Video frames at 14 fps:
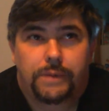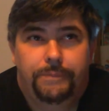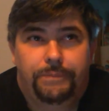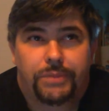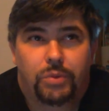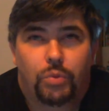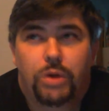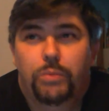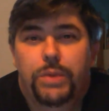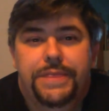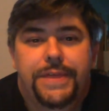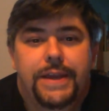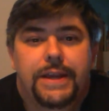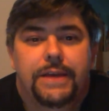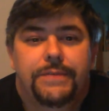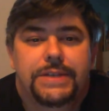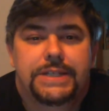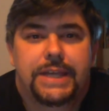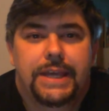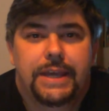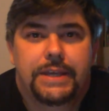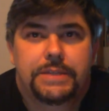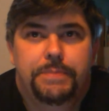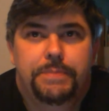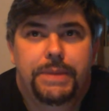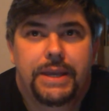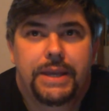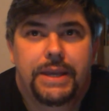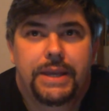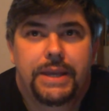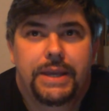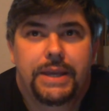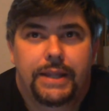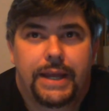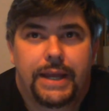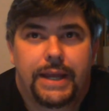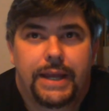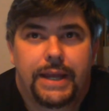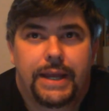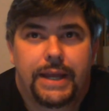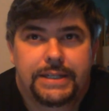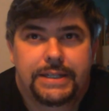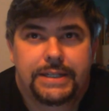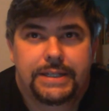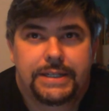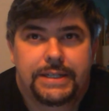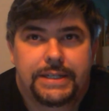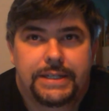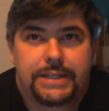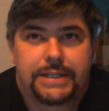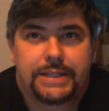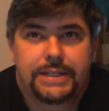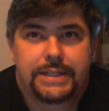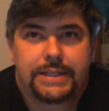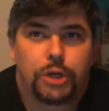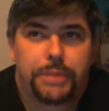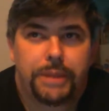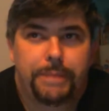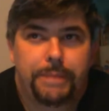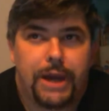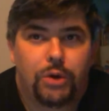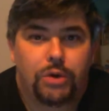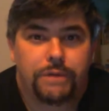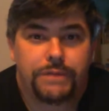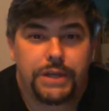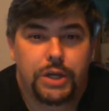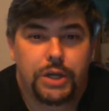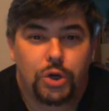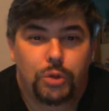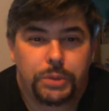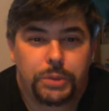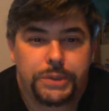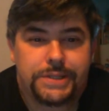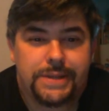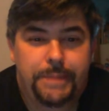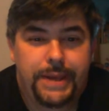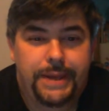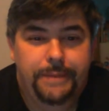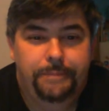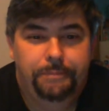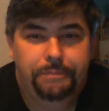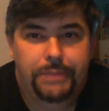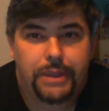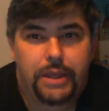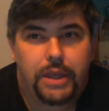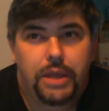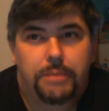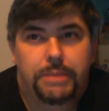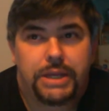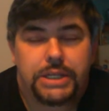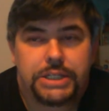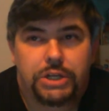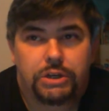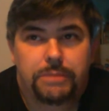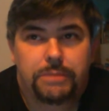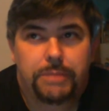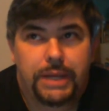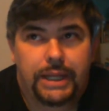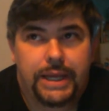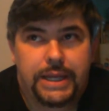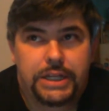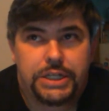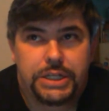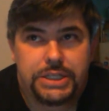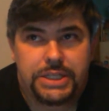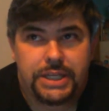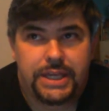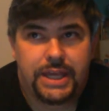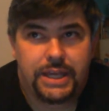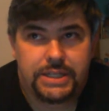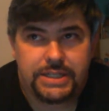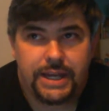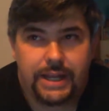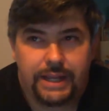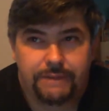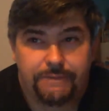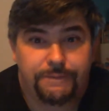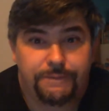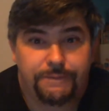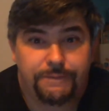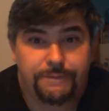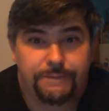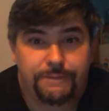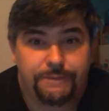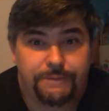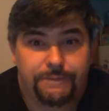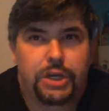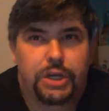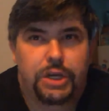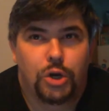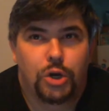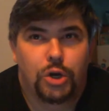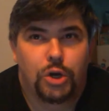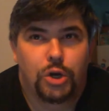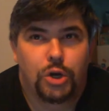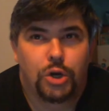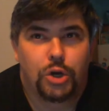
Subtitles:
what we think of as kings being like today. They start trying to curb the power of the nobles a bit because during the Middle Ages, the king is kind of like first among nobles.